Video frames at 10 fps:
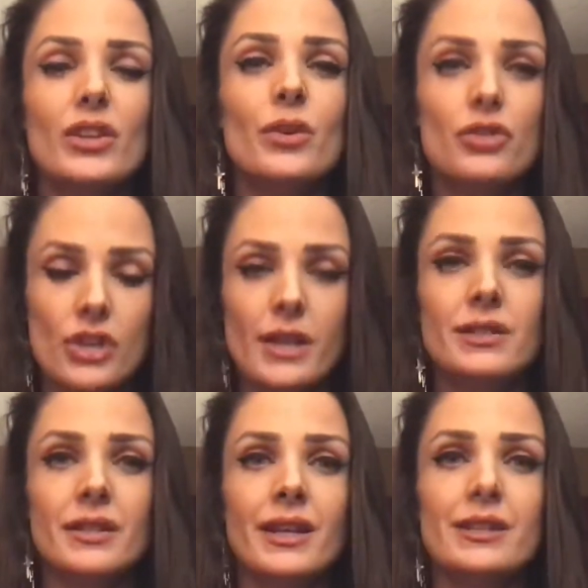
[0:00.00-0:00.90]
You
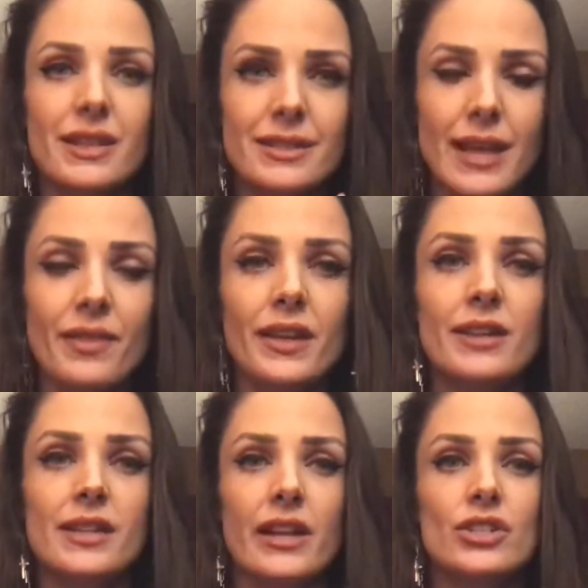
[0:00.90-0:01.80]
just need to set the
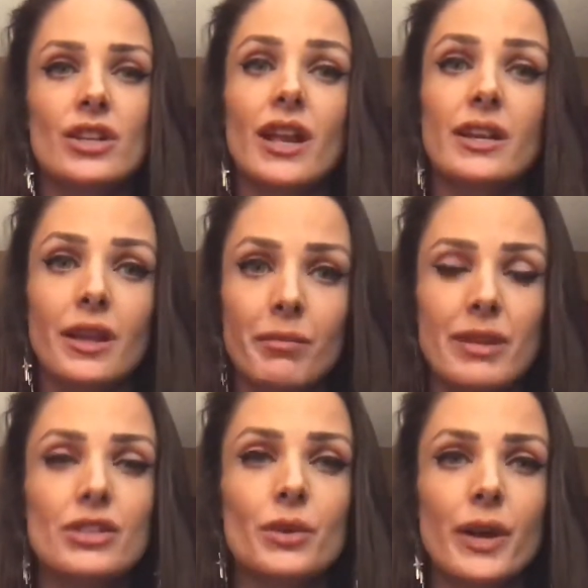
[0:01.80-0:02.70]
intention and
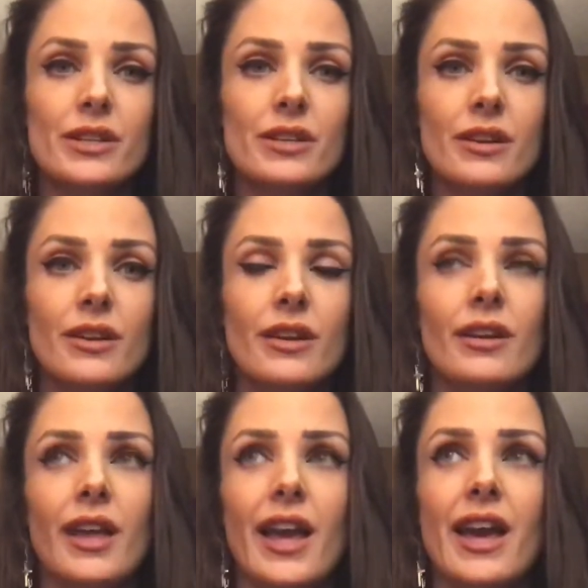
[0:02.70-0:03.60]
commit to it.
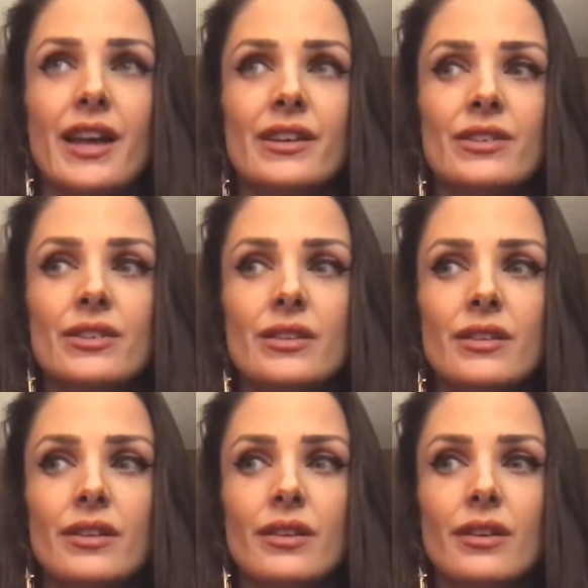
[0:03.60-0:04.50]
And
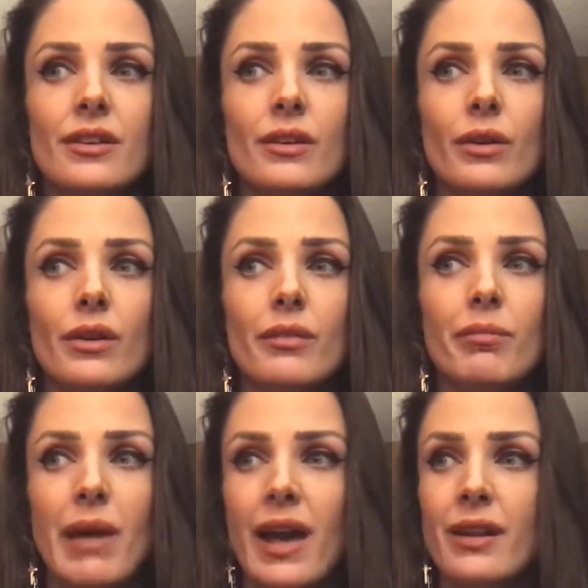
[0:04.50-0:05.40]

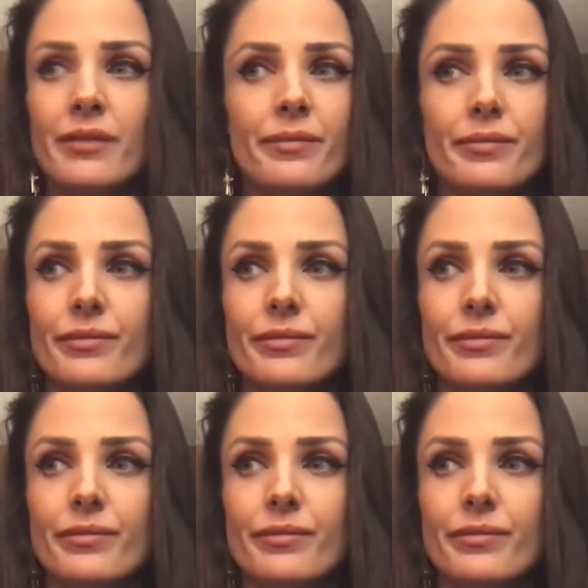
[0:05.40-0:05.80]
man,